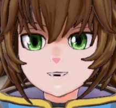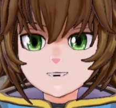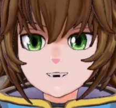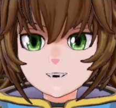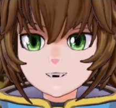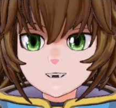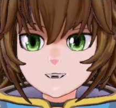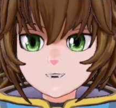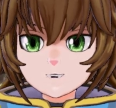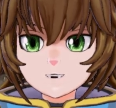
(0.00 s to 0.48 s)

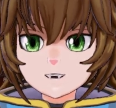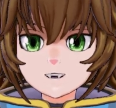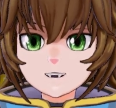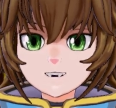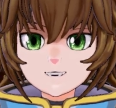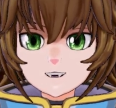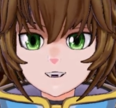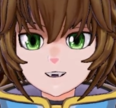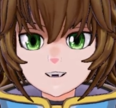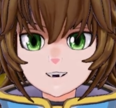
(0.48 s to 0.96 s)
killer is
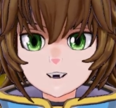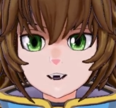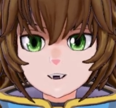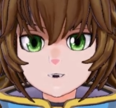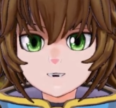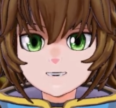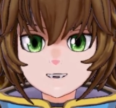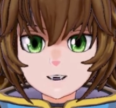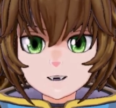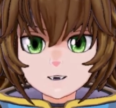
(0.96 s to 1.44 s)
just going to
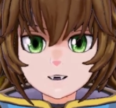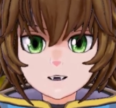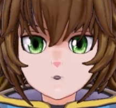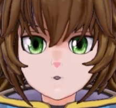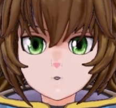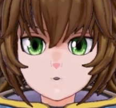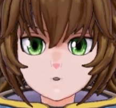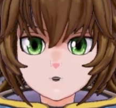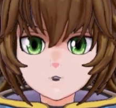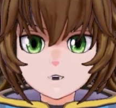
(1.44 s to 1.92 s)
make it
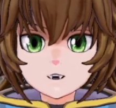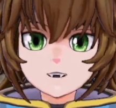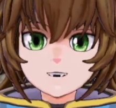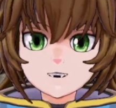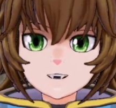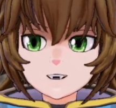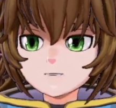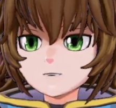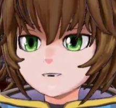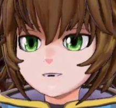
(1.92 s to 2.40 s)
worse.
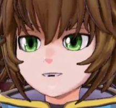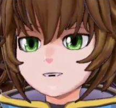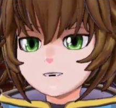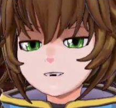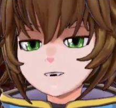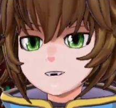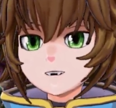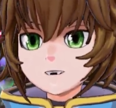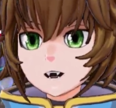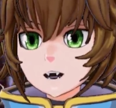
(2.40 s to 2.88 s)

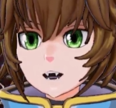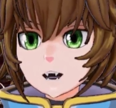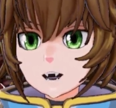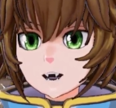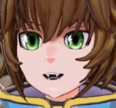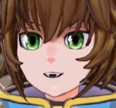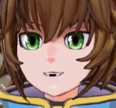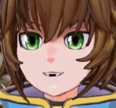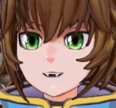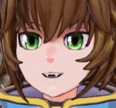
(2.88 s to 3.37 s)

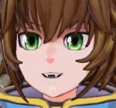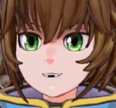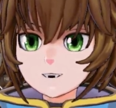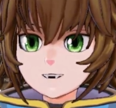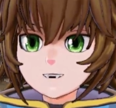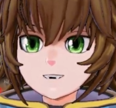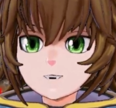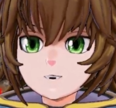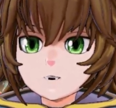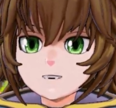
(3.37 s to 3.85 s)
I think
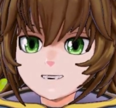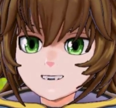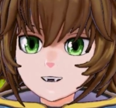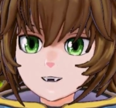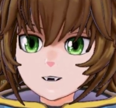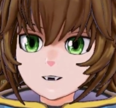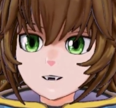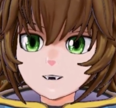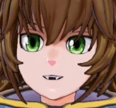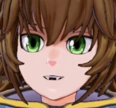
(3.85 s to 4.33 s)
this
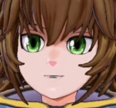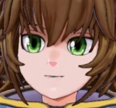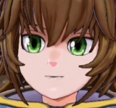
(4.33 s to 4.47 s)
may,